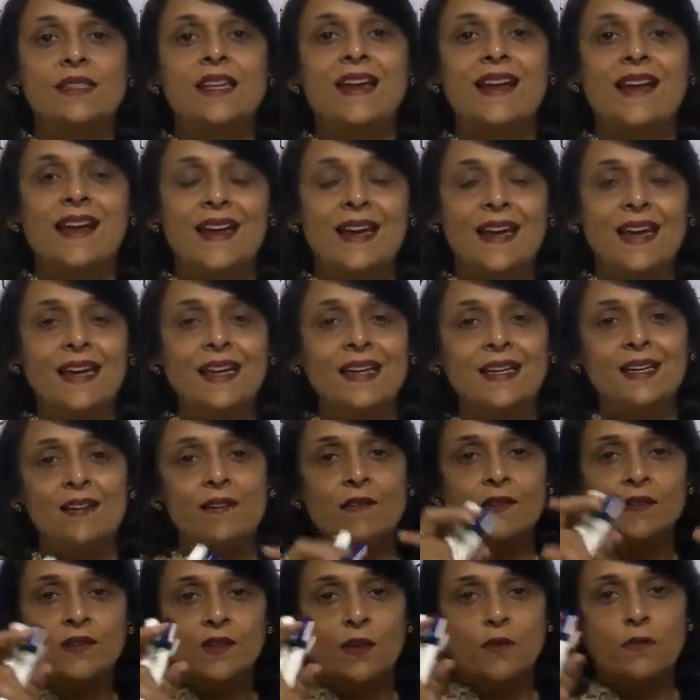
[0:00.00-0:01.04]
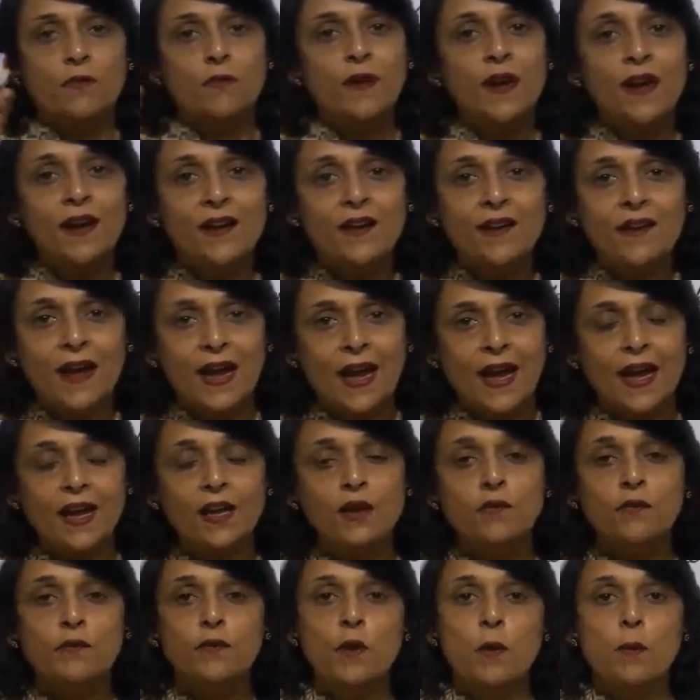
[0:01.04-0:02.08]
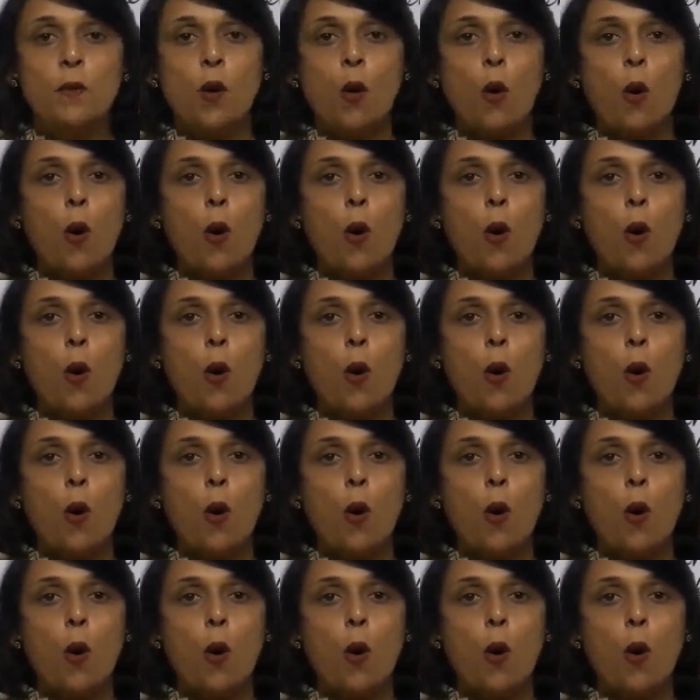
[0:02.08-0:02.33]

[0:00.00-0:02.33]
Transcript: they collect the filtrate from